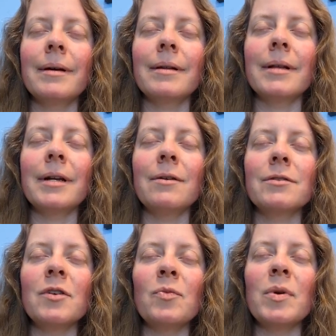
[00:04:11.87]
letting
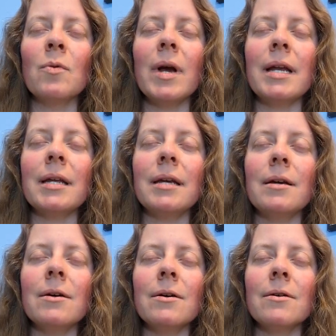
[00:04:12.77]
yourself be right
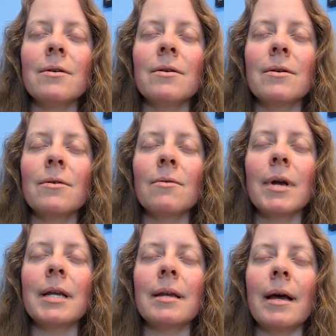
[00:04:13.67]
here,
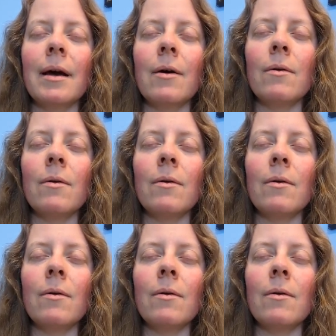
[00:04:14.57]
right now.